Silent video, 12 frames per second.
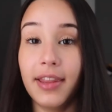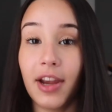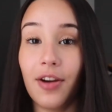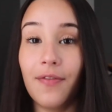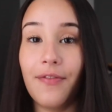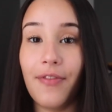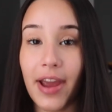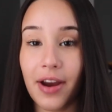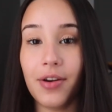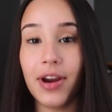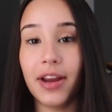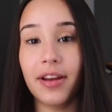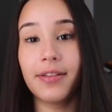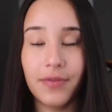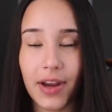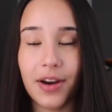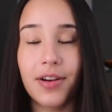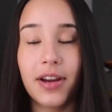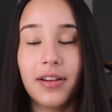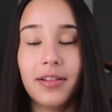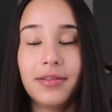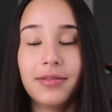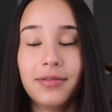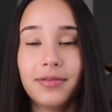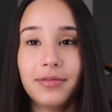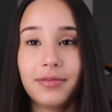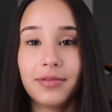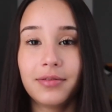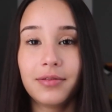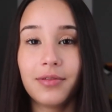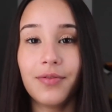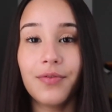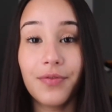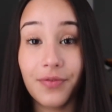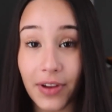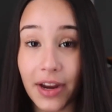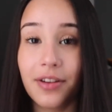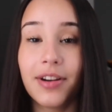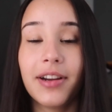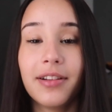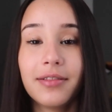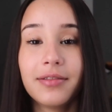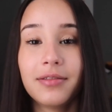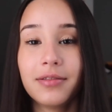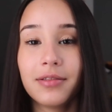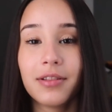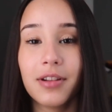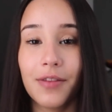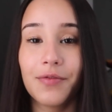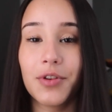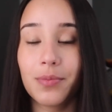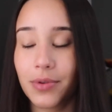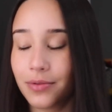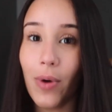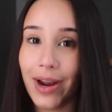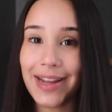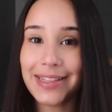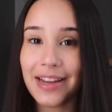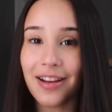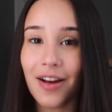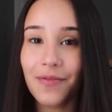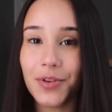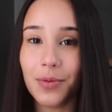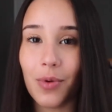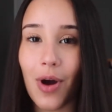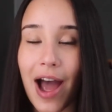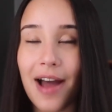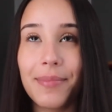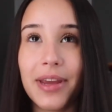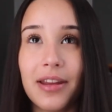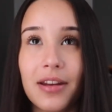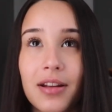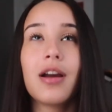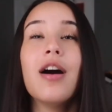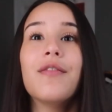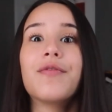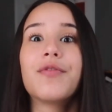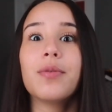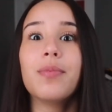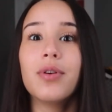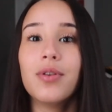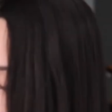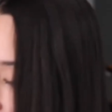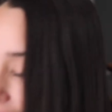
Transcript: And they are very, very, very comfortable. When I say comfortable, I mean comfortable.